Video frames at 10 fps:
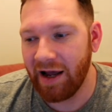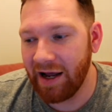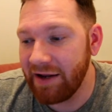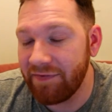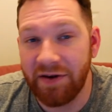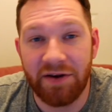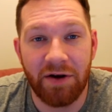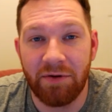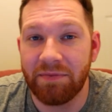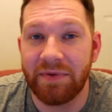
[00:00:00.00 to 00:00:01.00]
And if they
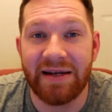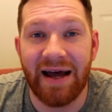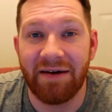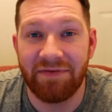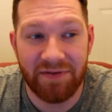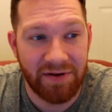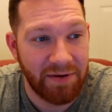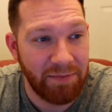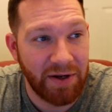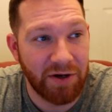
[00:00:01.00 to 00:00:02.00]
do, they're daft,
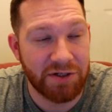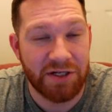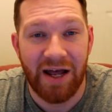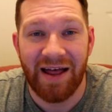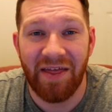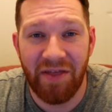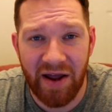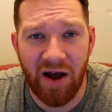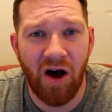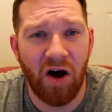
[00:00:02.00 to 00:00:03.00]
because
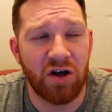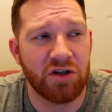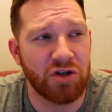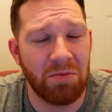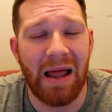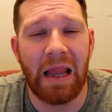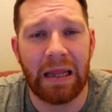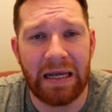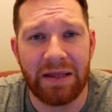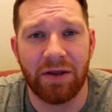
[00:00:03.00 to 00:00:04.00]
they are some
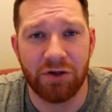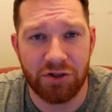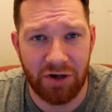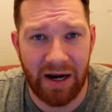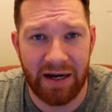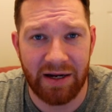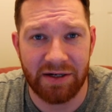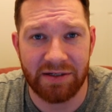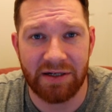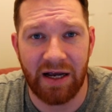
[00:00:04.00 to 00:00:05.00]
lethal
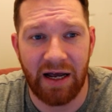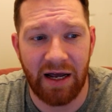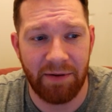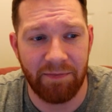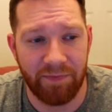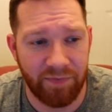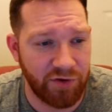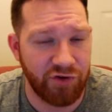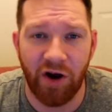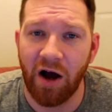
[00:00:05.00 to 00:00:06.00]
strikers,
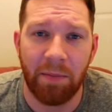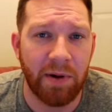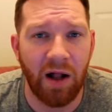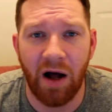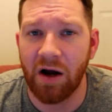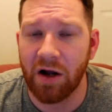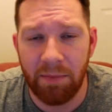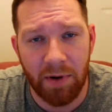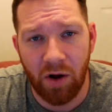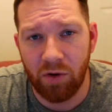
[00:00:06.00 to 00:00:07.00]
Sharp, Clark
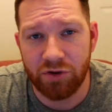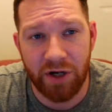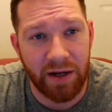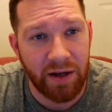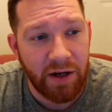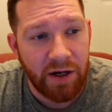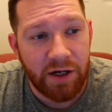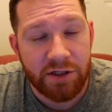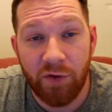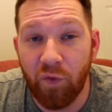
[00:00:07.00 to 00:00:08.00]
and McGoldrick.
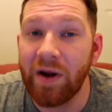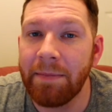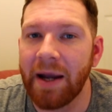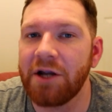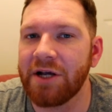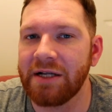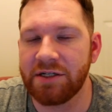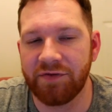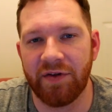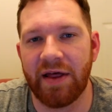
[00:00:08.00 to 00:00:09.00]
So if we make
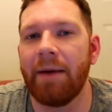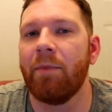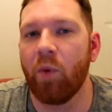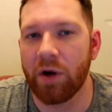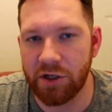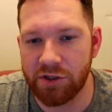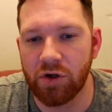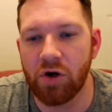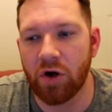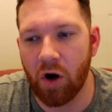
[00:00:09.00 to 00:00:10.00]
chances for them, we're going to
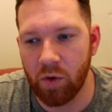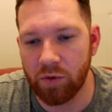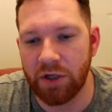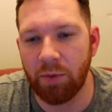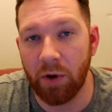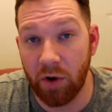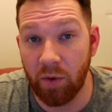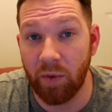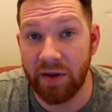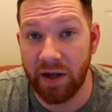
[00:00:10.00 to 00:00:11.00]
score goals and we're going
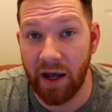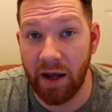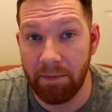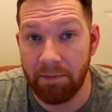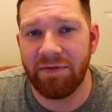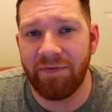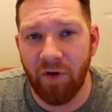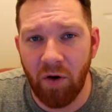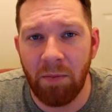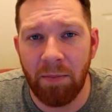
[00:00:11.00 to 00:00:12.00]
to win the game.
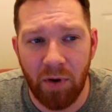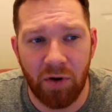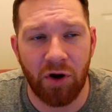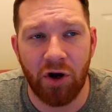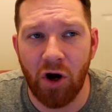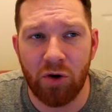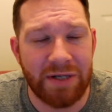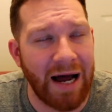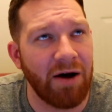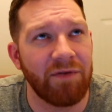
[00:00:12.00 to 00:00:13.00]
Form book
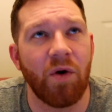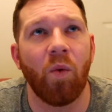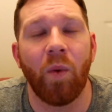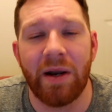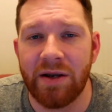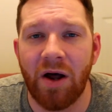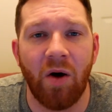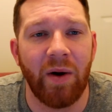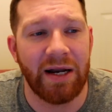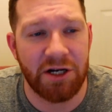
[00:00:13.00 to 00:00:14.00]
goes out of the
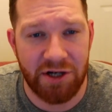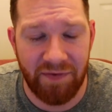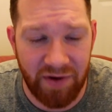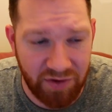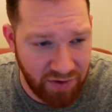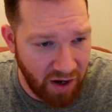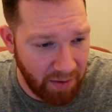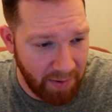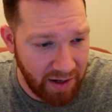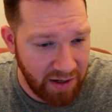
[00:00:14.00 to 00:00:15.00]
window in a Sheffield
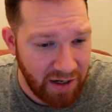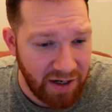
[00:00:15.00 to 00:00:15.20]
derby.